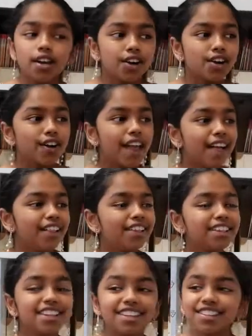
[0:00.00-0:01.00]
Her
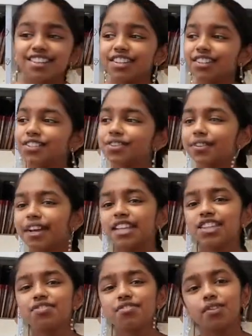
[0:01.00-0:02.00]
elegant and
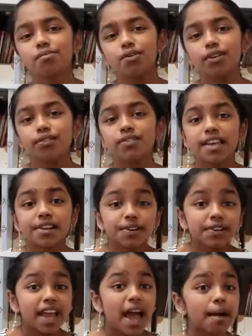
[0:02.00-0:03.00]
graceful moves and her
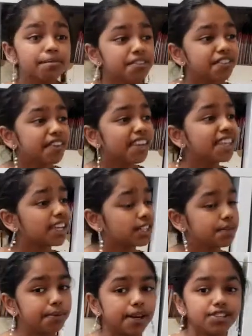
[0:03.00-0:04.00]
captivating
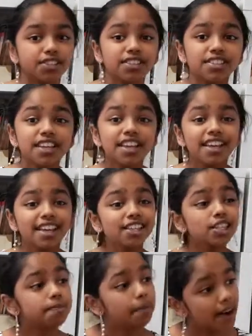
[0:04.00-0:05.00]
expressions
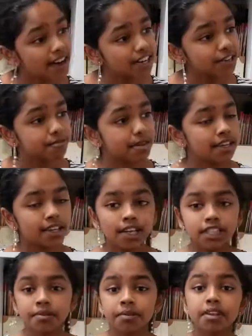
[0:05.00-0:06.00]
inspired me
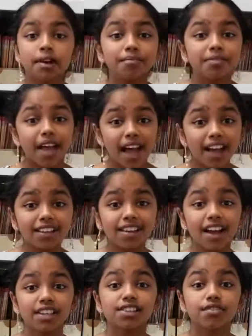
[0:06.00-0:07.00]
to become that
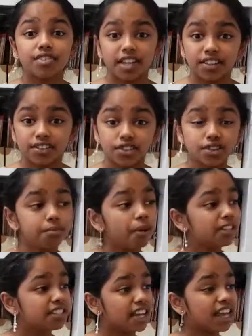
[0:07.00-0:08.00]
kind of dancer
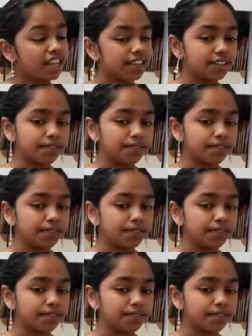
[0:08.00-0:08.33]
one day.